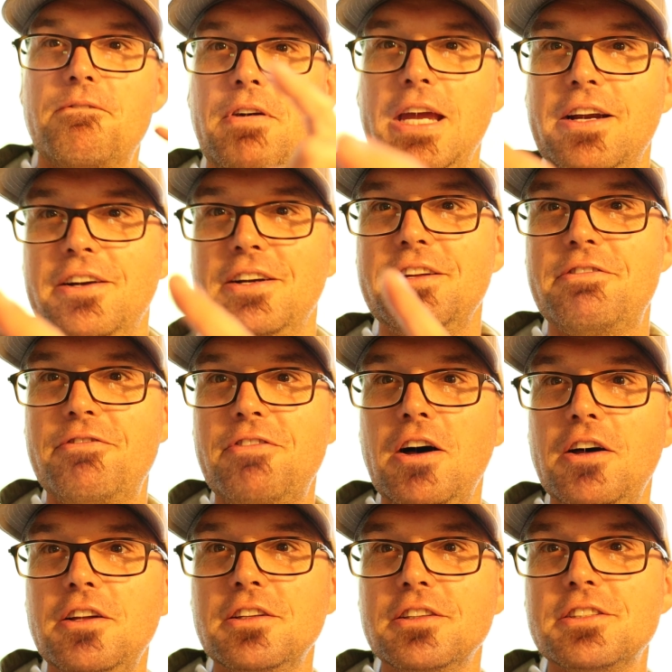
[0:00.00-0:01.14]
Fairy
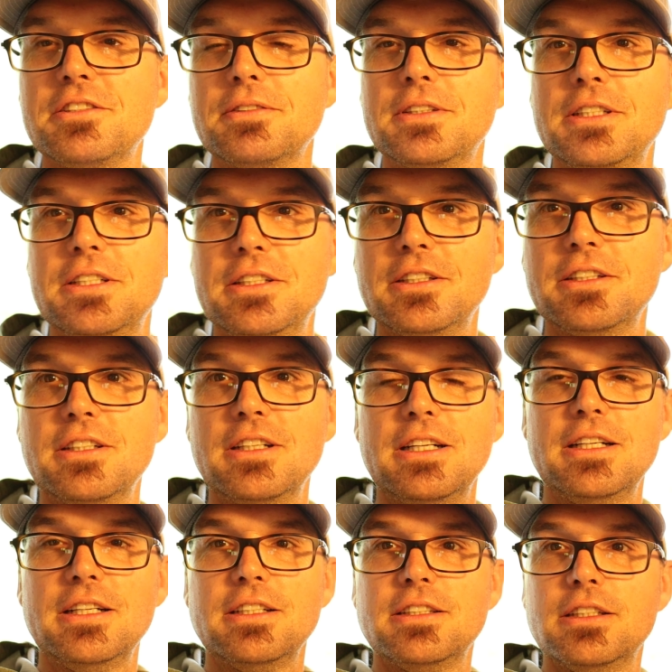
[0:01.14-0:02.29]
Falls. We're here uh,
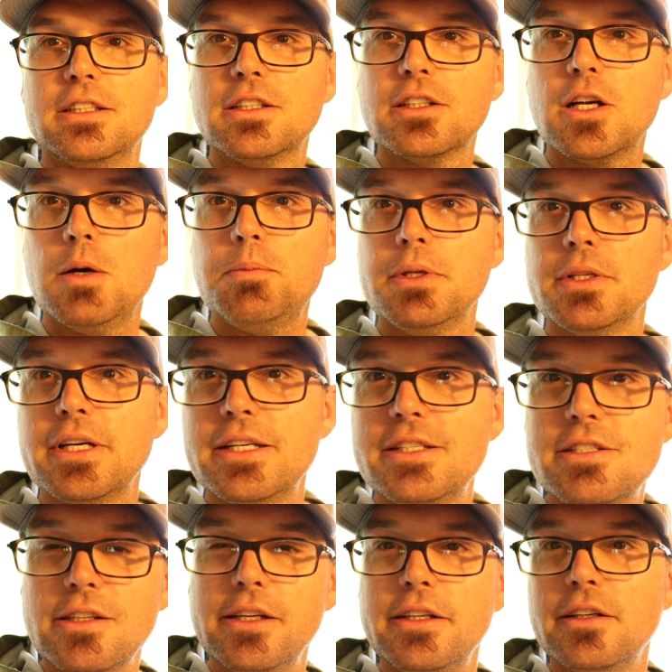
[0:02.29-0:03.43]
a couple
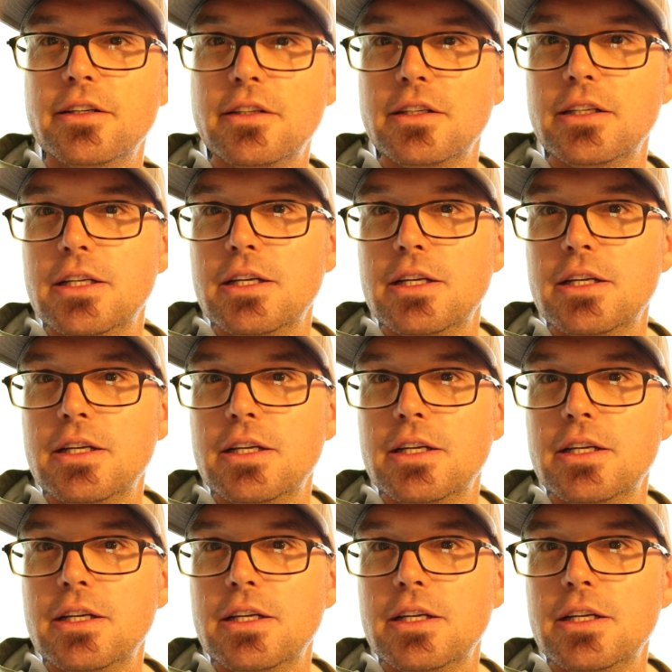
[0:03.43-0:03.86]
days later.